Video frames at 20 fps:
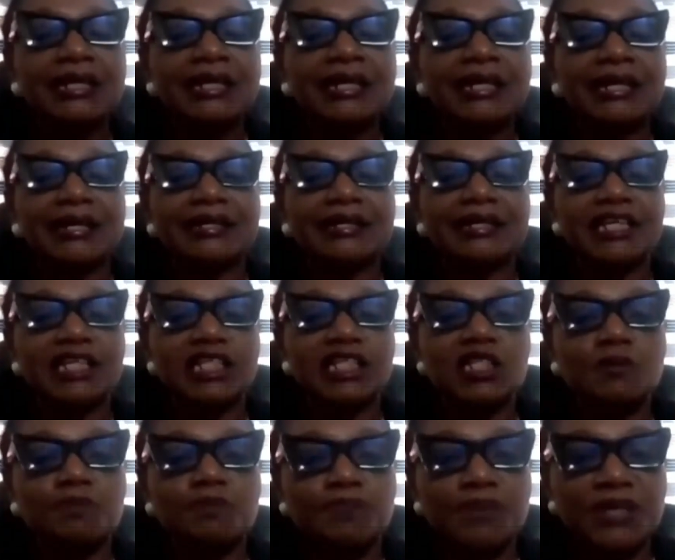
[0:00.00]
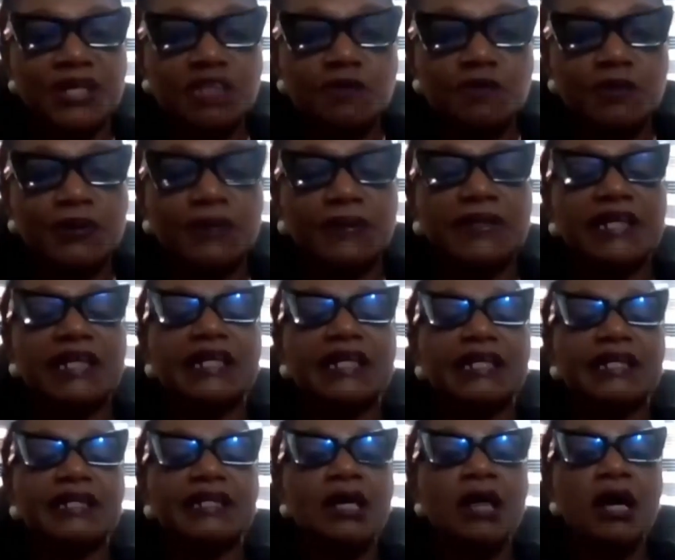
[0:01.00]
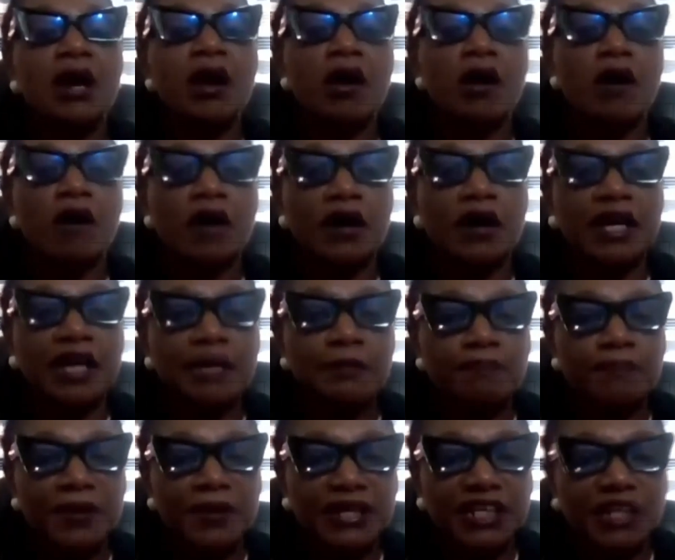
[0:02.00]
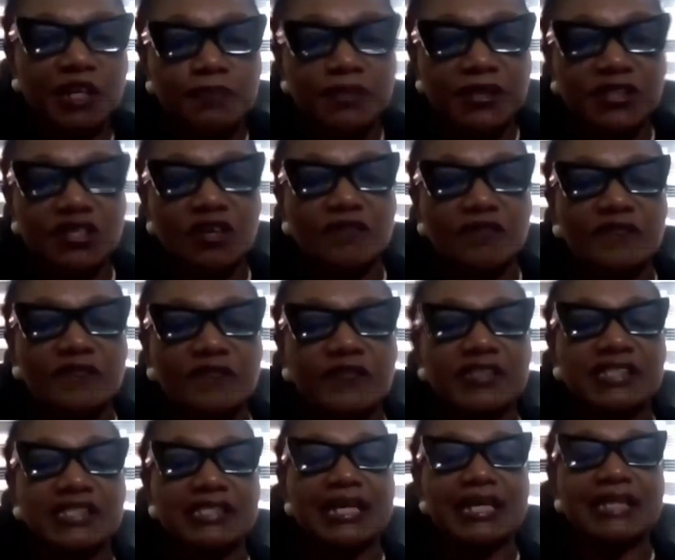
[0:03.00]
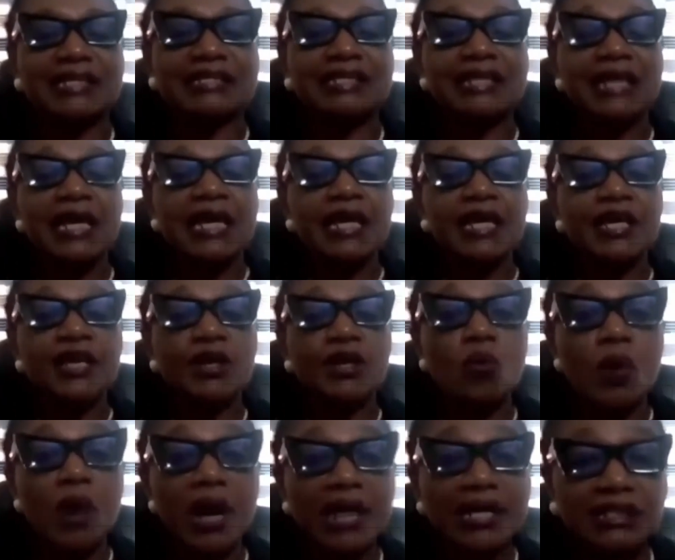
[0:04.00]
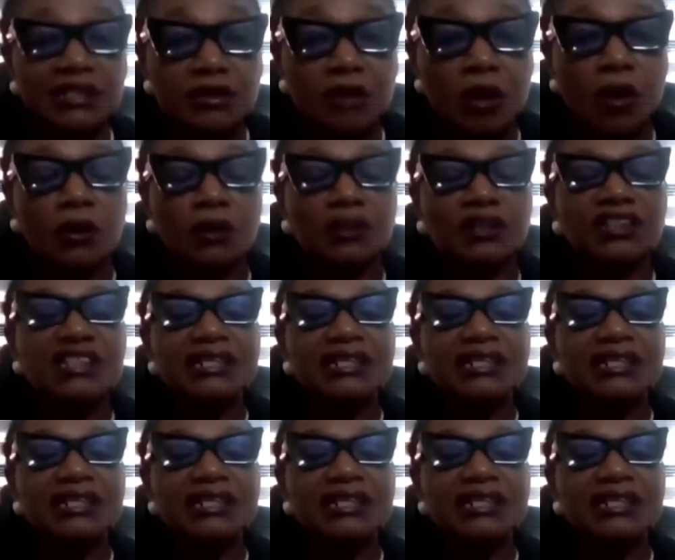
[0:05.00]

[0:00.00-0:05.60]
in his peace building or keeping the peace of the state, he went on